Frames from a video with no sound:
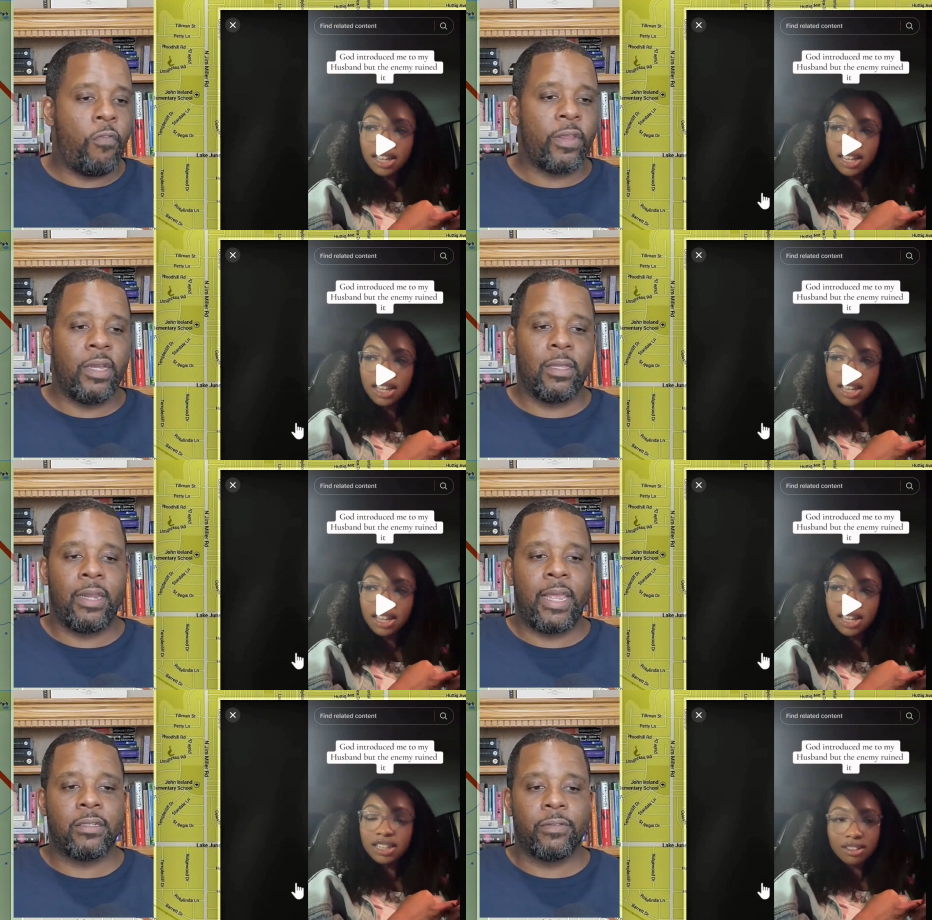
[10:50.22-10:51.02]
Speaker 1: hopefully
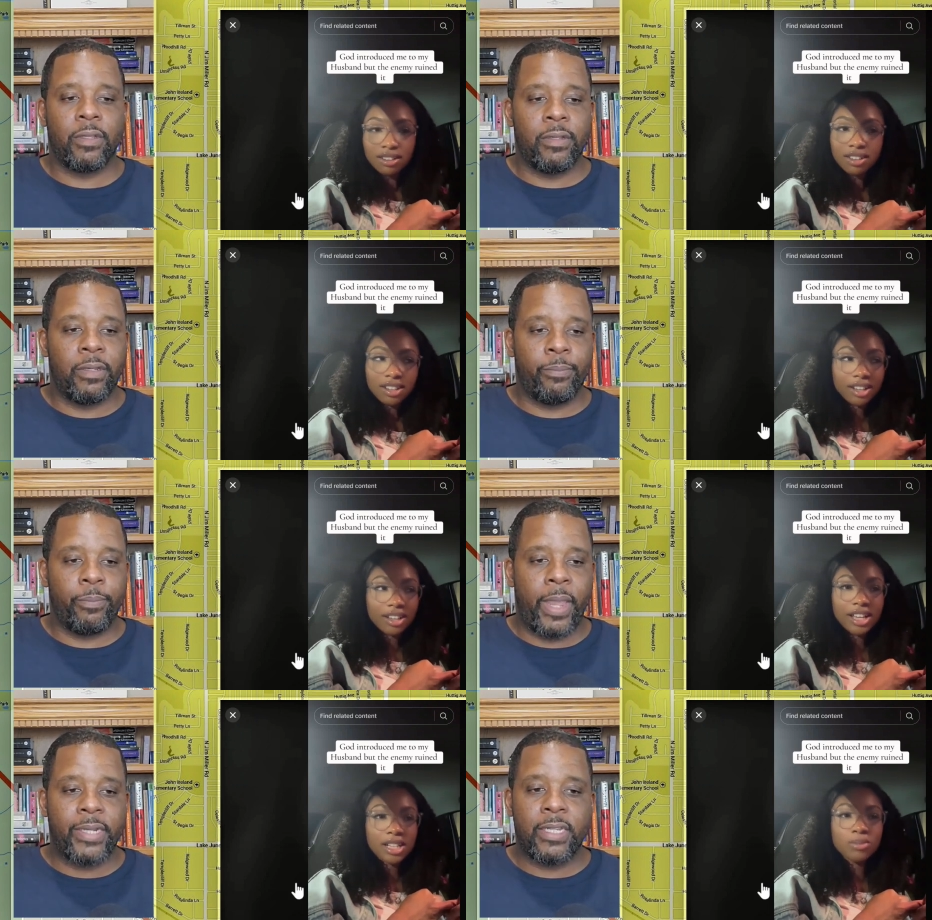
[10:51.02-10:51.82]
other ladies it, will
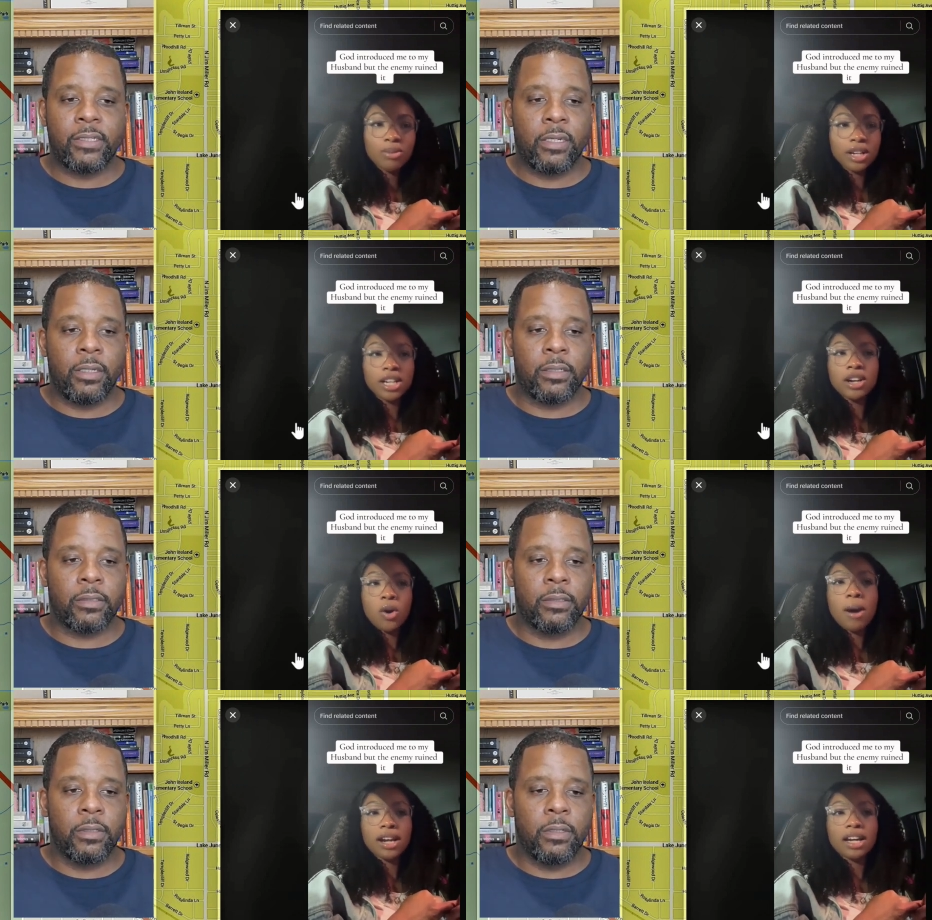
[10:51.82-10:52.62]
pay attention. It's really
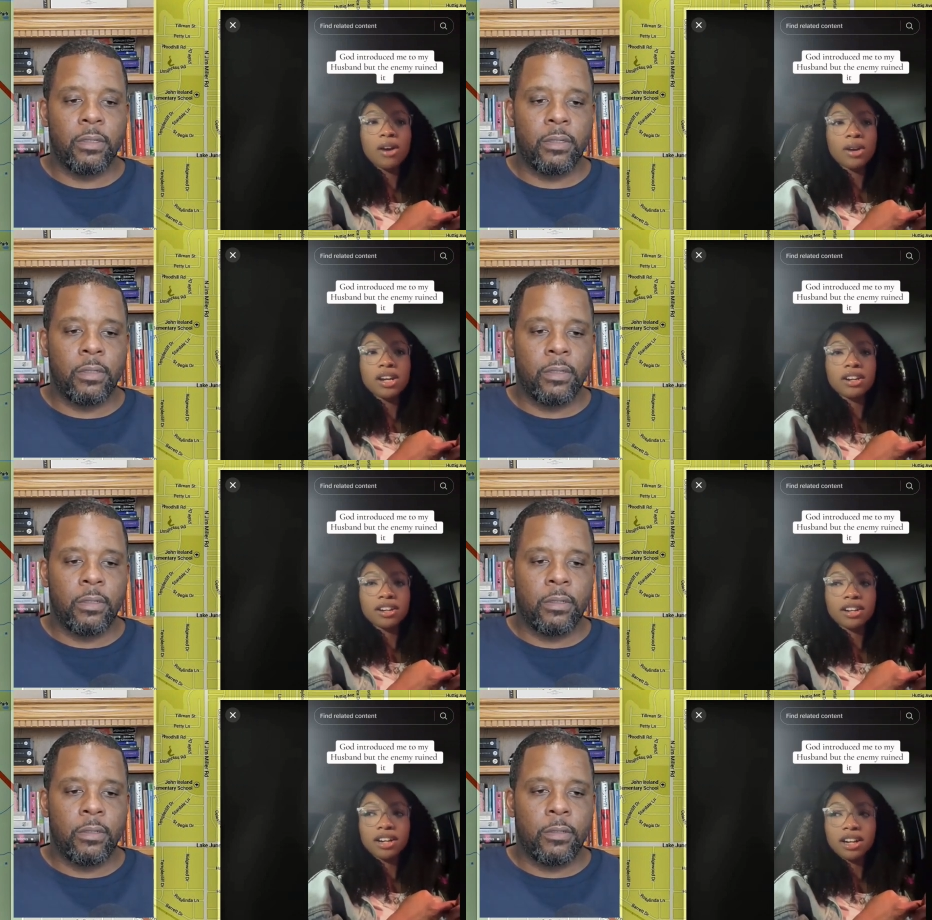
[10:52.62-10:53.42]
Speaker 2: nobody out
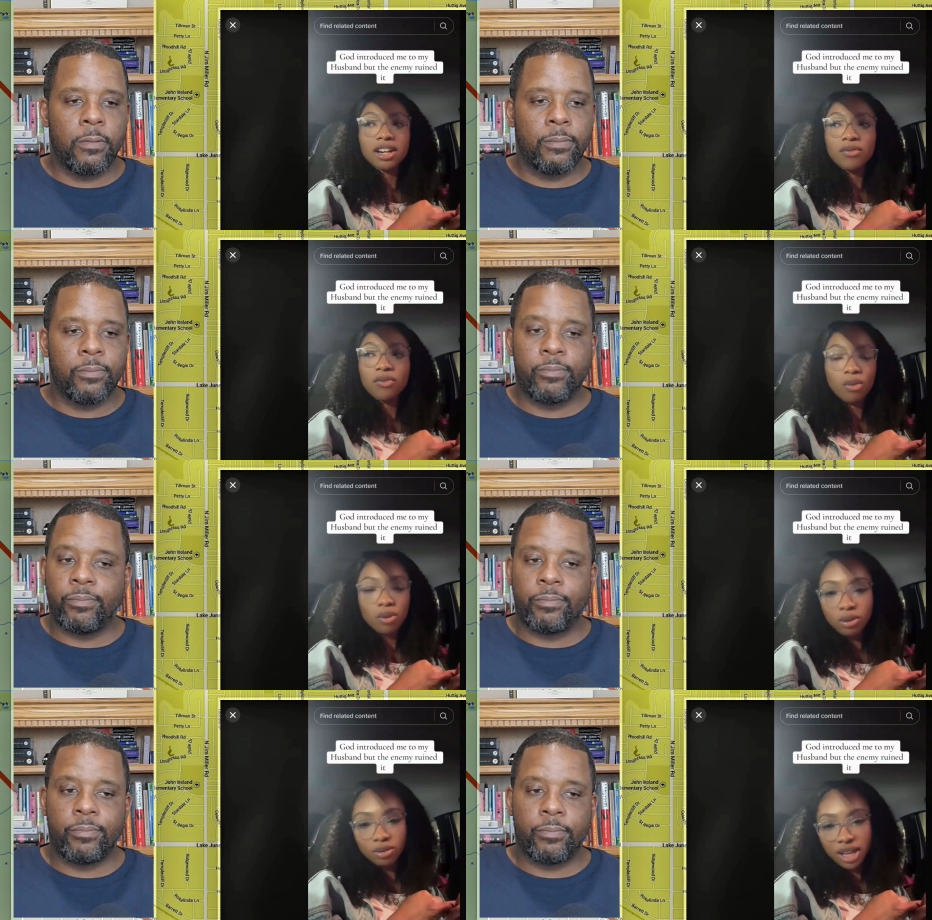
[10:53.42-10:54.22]
here
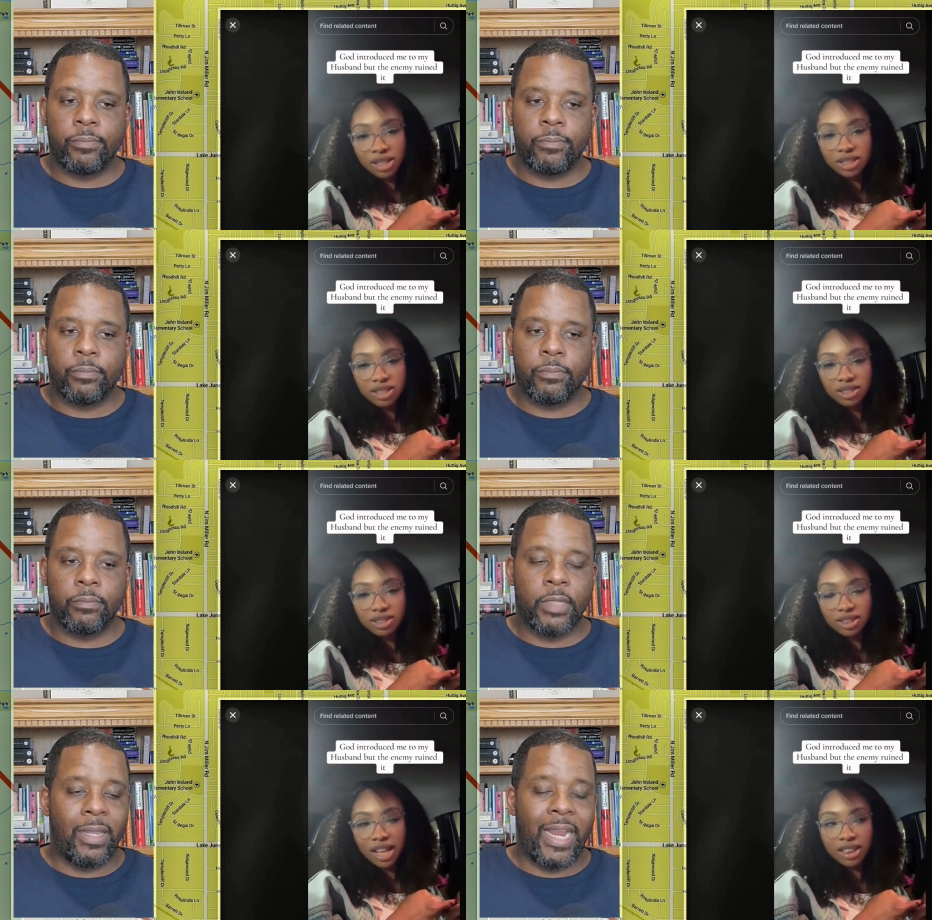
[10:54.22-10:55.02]
for real. That's
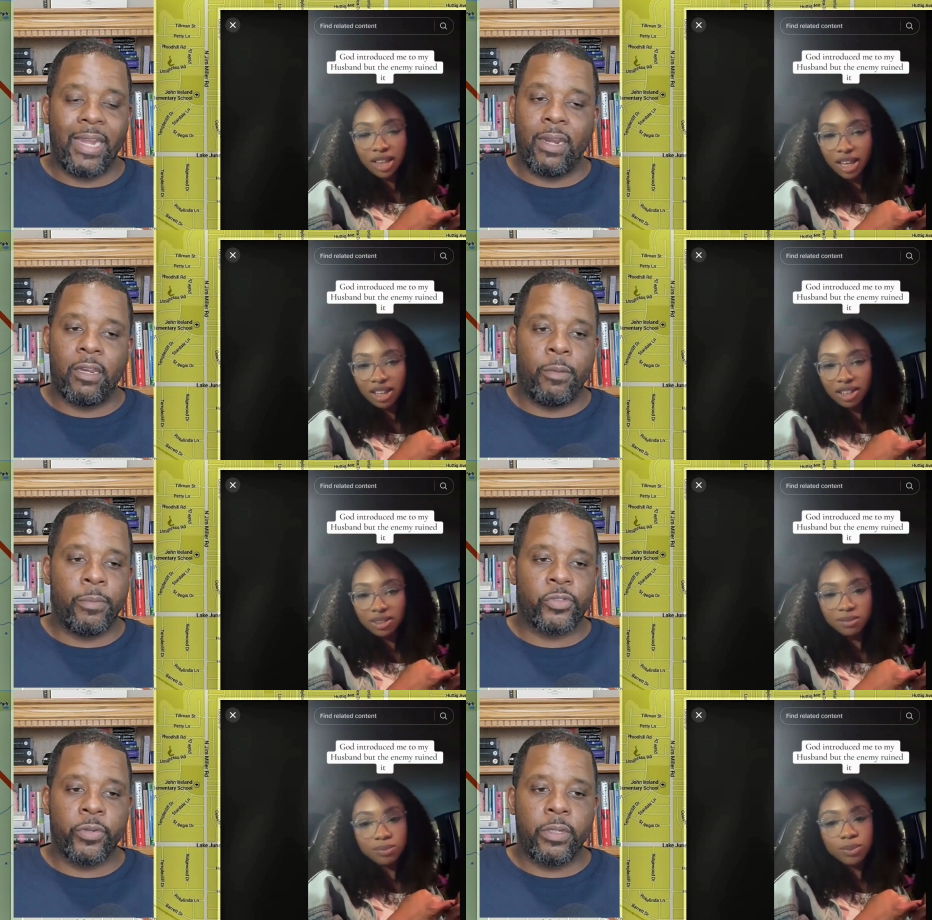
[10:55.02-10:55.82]
Speaker 1: no, like none of
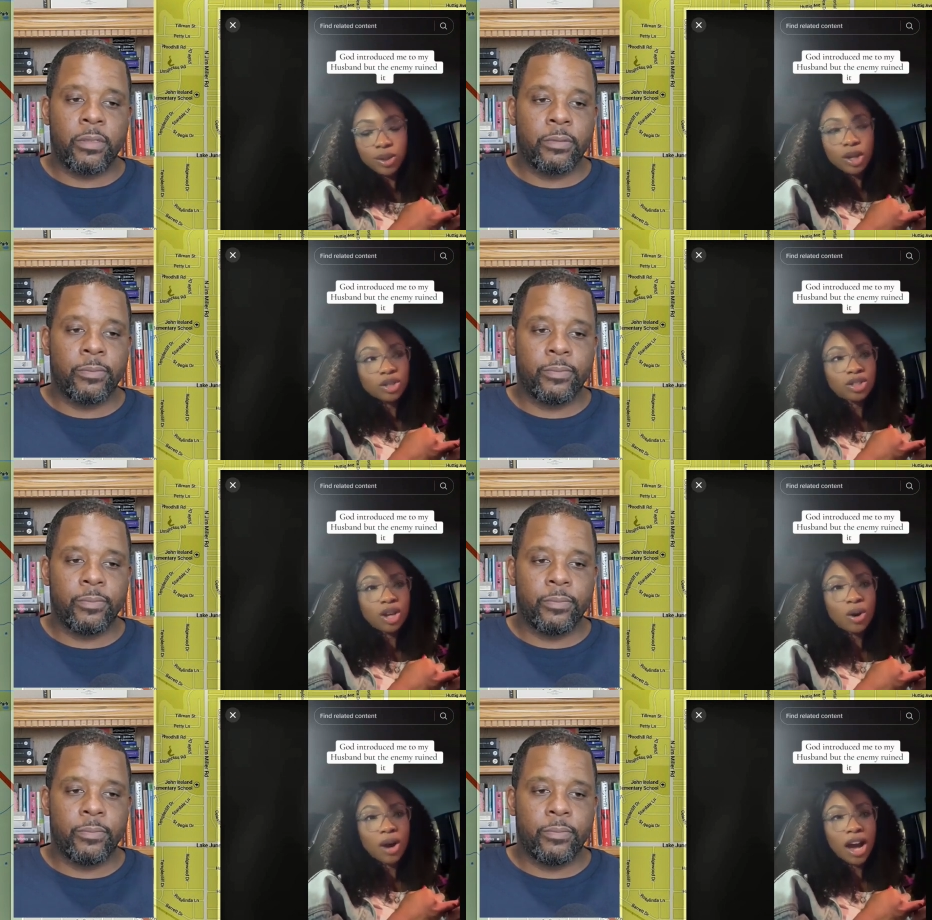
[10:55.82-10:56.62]
them streets.
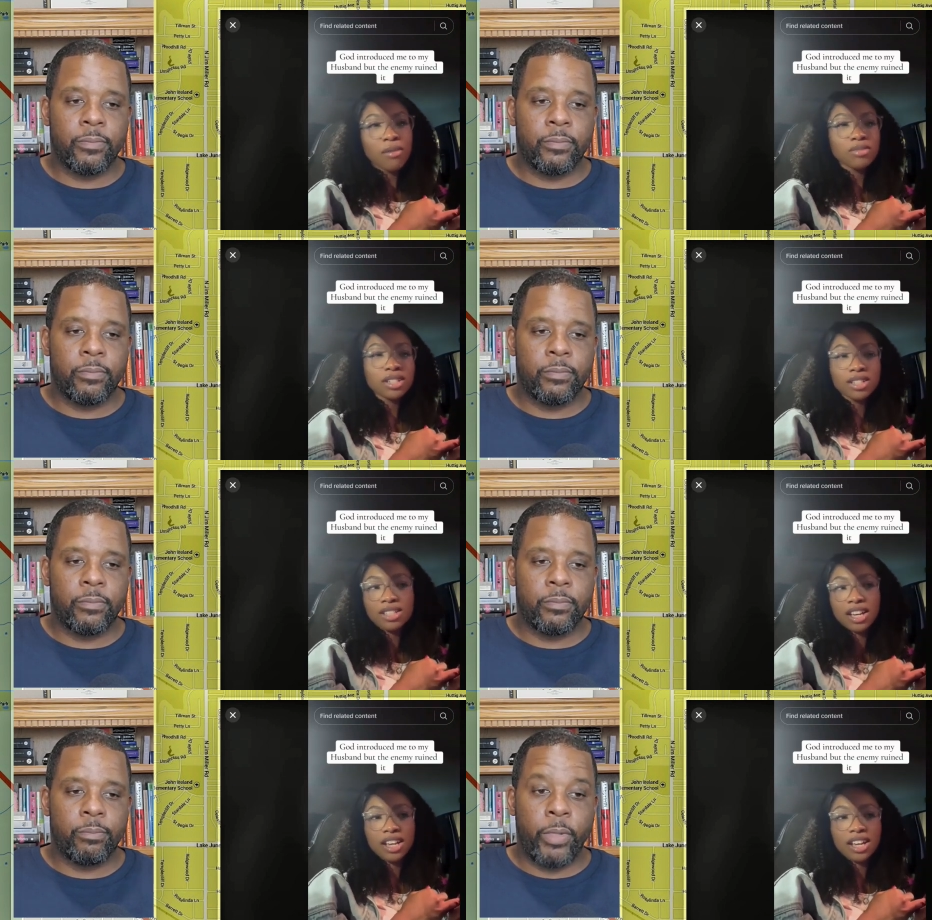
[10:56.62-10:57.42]
Speaker 2: So I'm
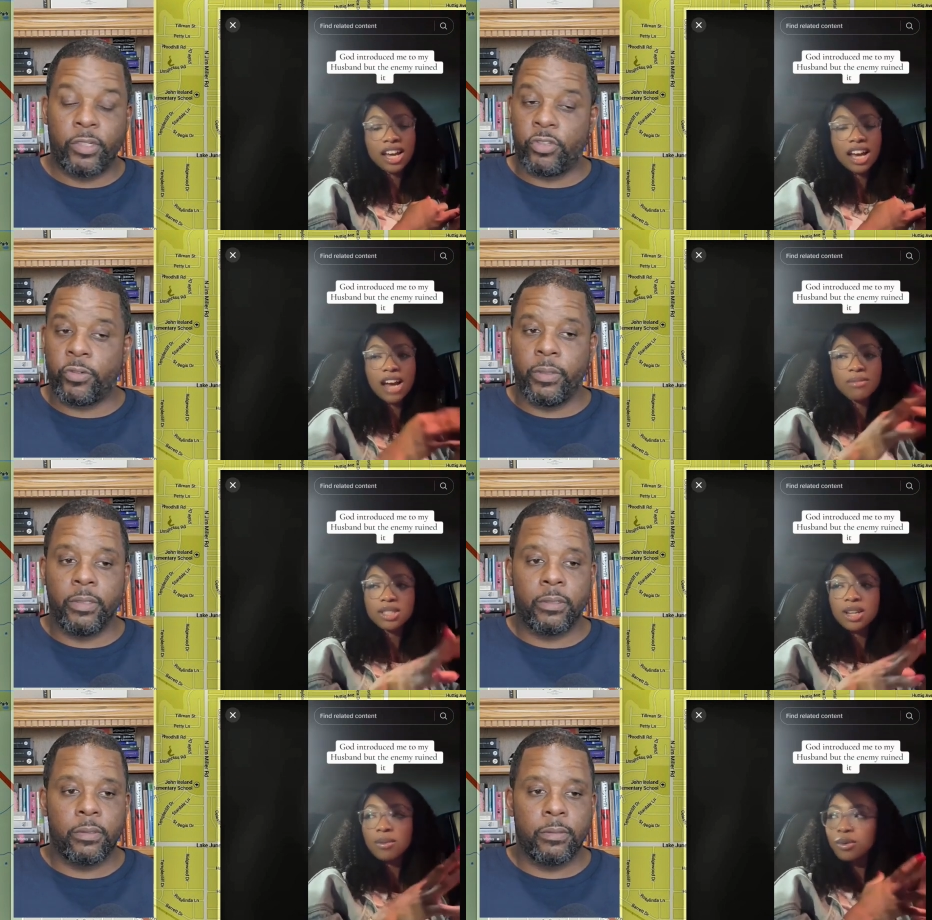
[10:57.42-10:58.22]
just saying, like I'm just